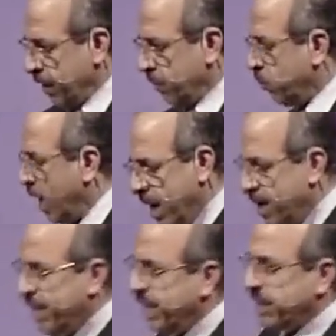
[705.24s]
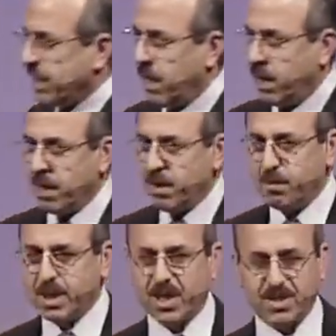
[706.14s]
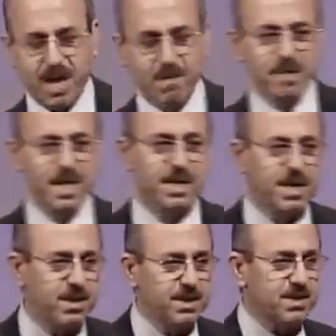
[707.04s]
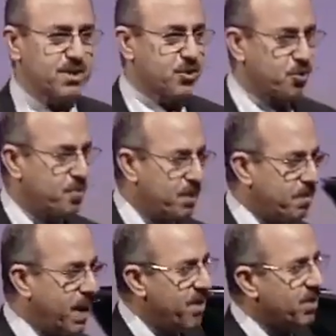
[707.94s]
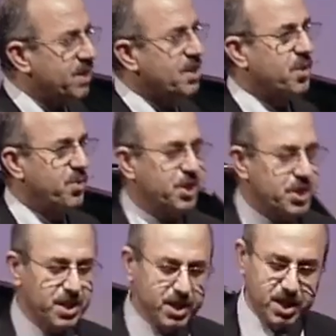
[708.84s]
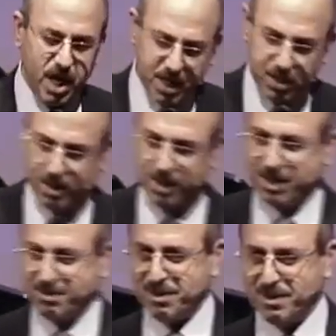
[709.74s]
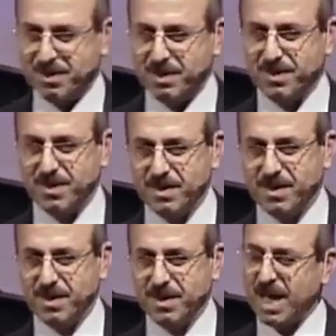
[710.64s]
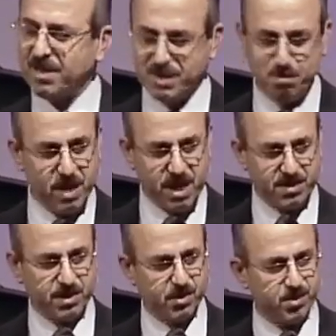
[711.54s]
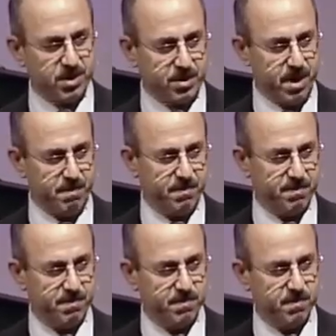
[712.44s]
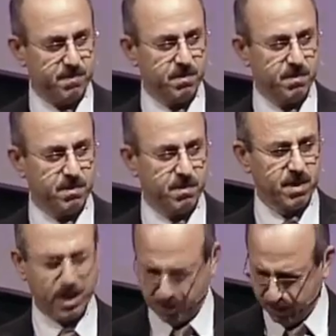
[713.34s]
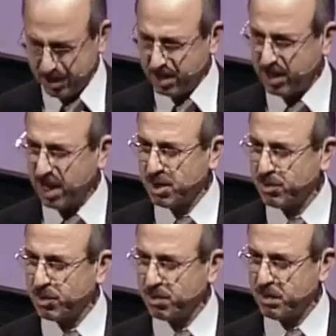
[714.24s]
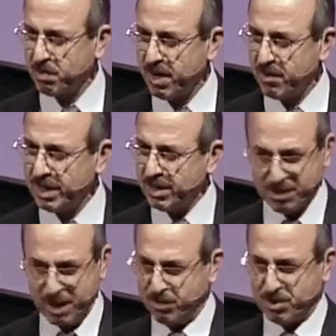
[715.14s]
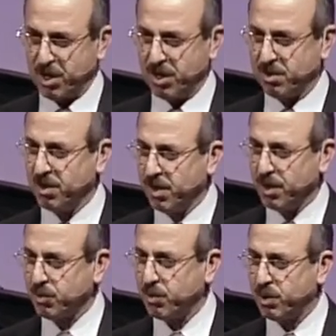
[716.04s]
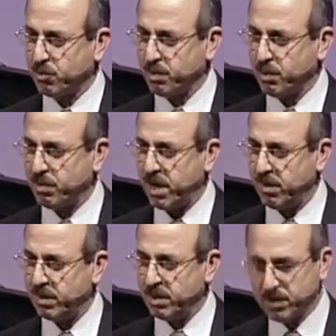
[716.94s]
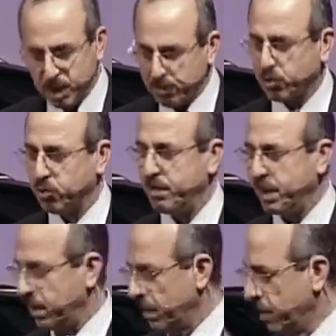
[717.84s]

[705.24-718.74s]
Why America? Because America is a superpower Christian country in the world. That's embarrassing to Islam. A Christian country superpower, Islam is going to be superpower. Islam should be.